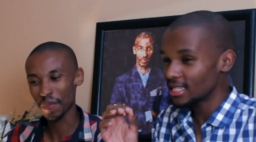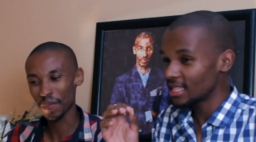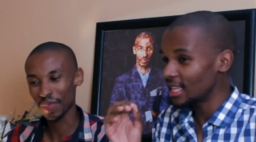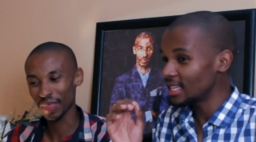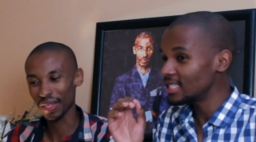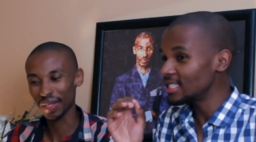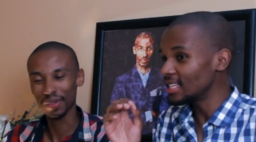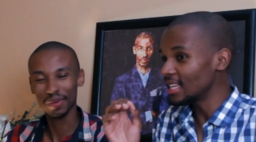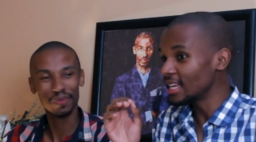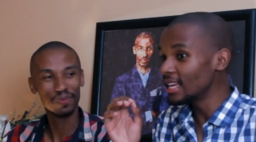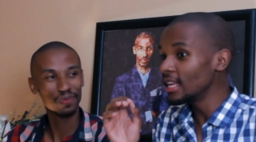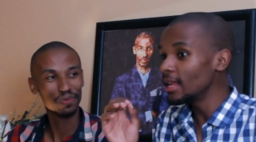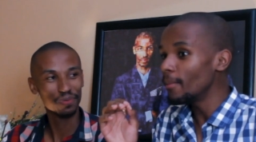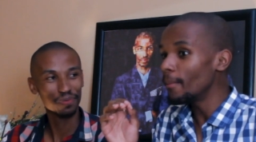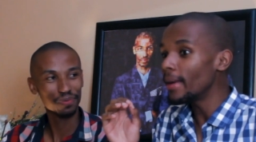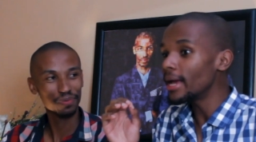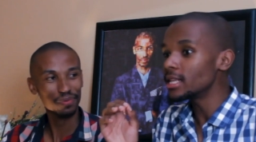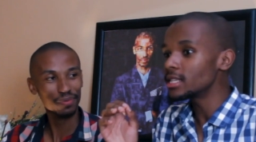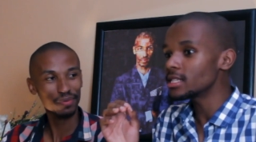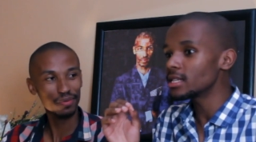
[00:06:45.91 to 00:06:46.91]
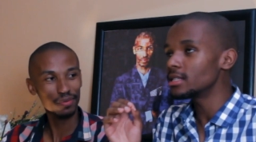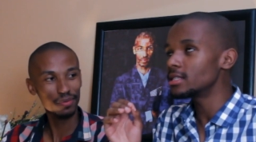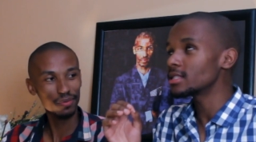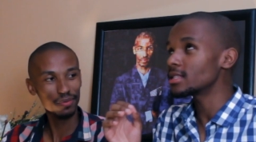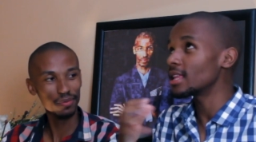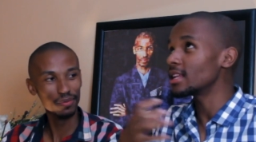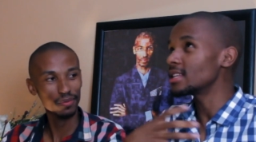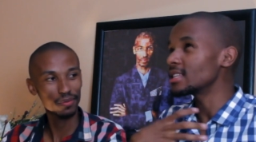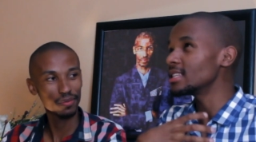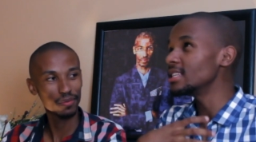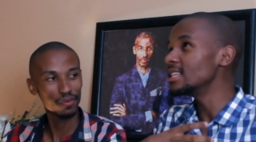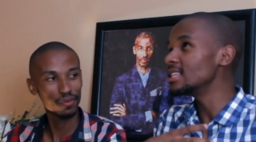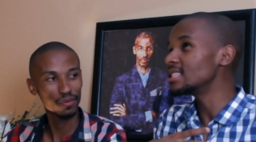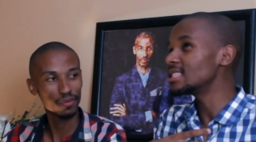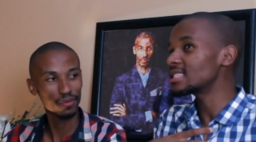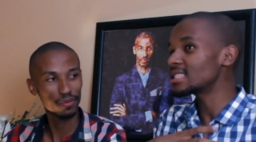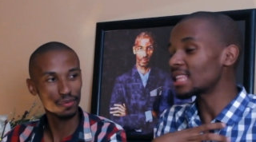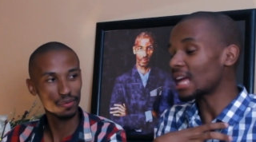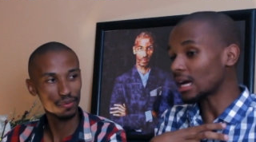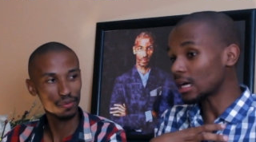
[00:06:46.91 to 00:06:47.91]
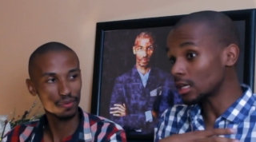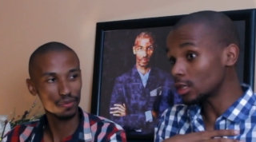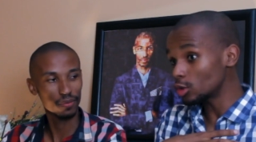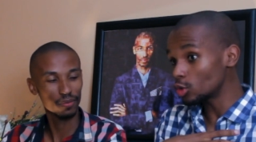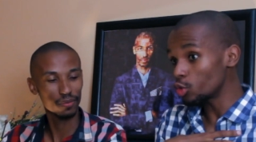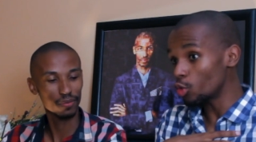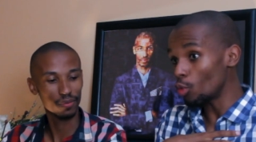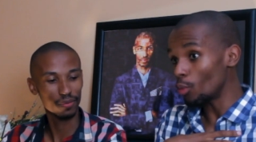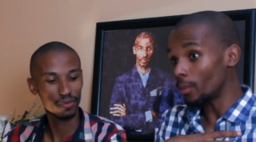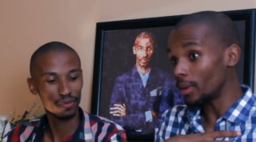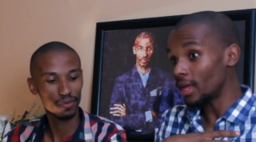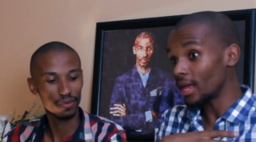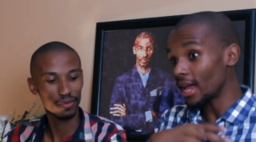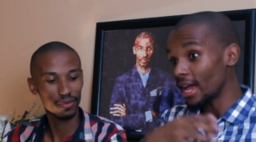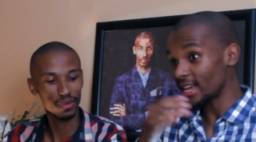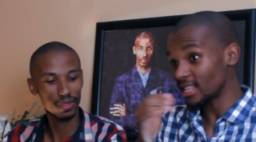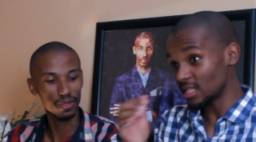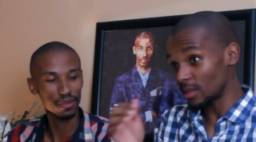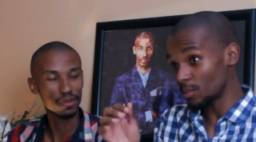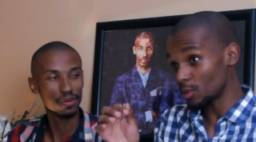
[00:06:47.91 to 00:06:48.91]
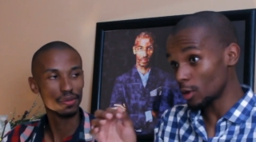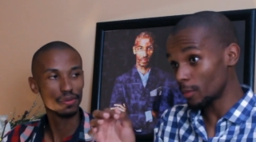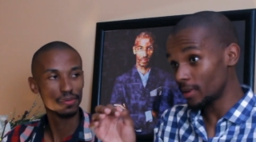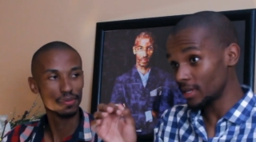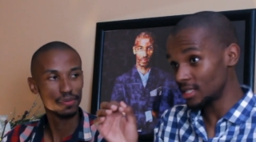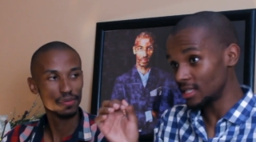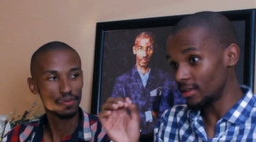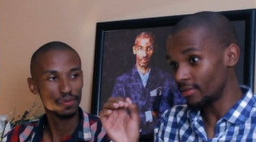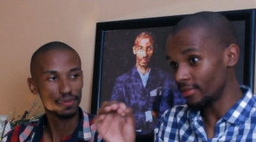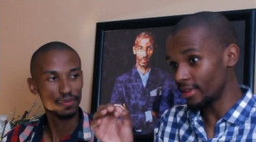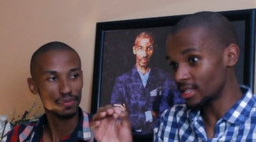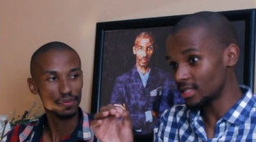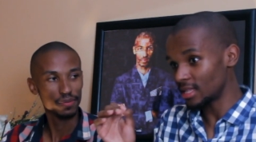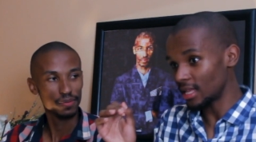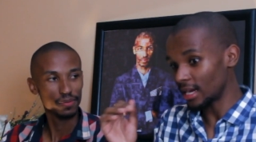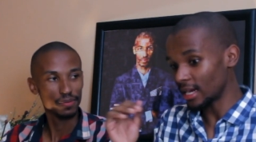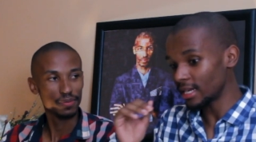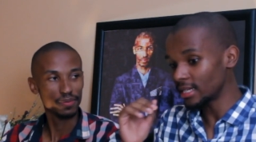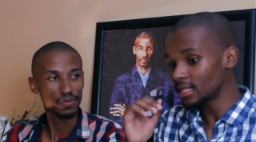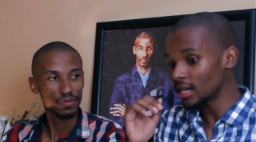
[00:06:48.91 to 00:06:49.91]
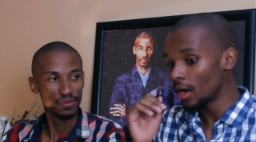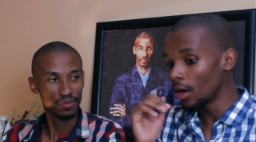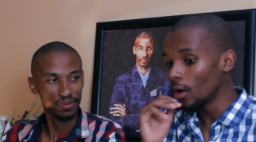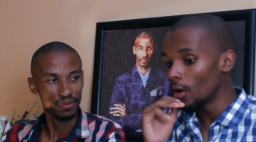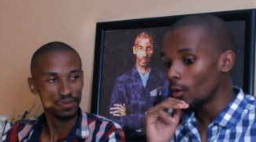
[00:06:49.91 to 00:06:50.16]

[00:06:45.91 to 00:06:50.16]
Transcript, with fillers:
Speaker 1: that he really mentioned that really stuck to me as a property investor, right?